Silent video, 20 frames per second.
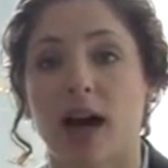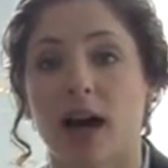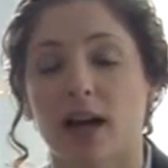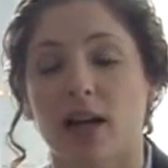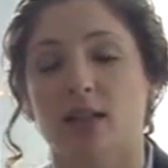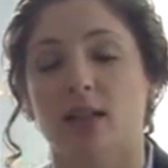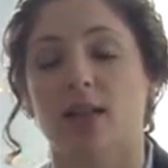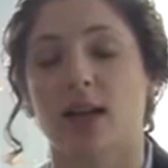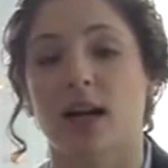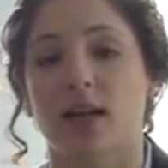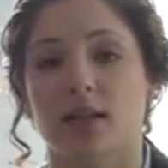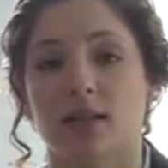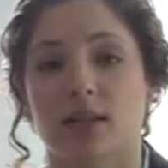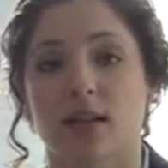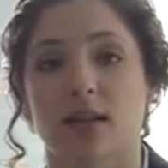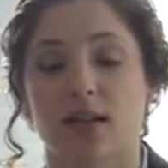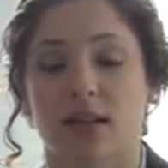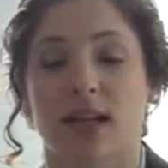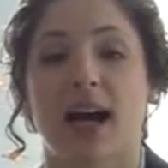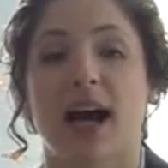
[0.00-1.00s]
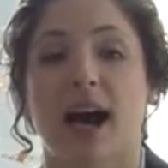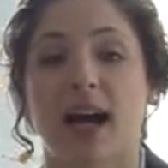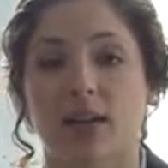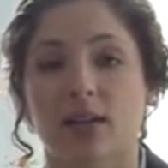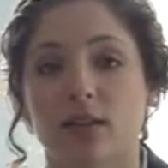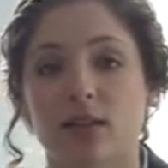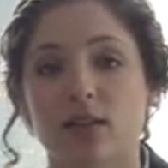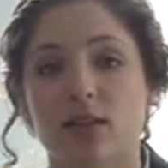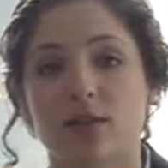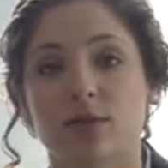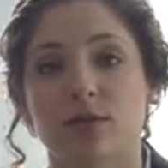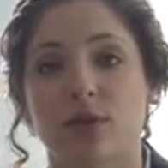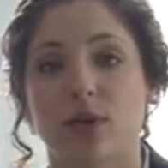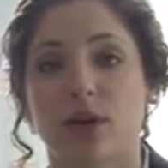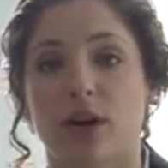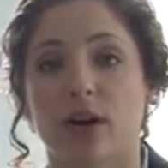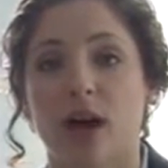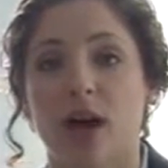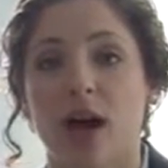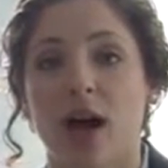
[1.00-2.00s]
acted as a catalyst
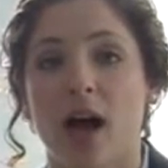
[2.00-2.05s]
for